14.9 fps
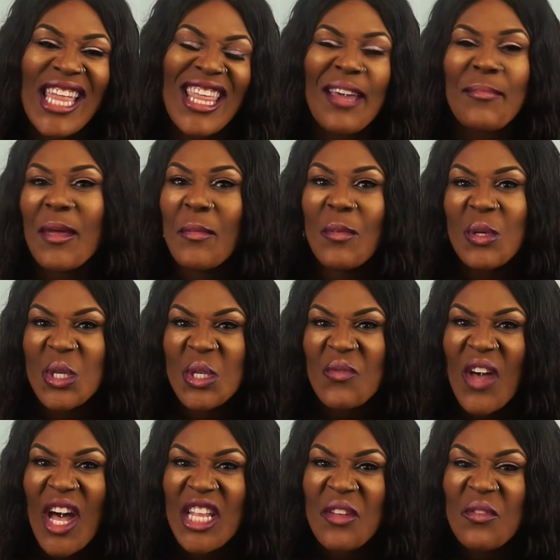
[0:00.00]
Like people just
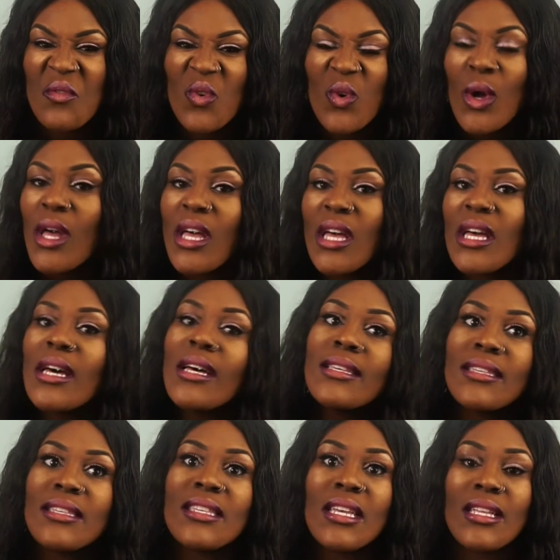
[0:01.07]
fighting for
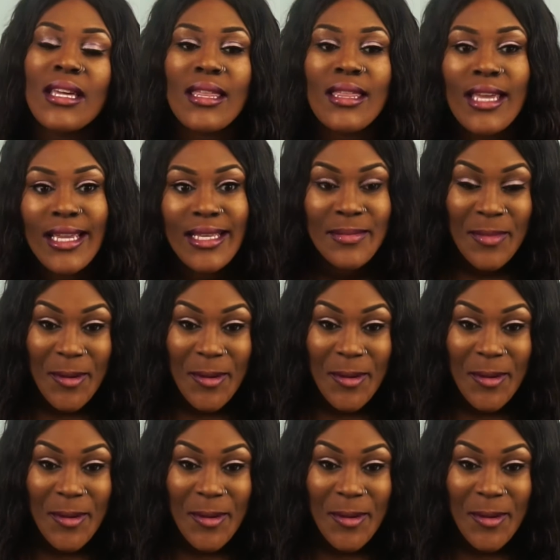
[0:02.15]
silly things.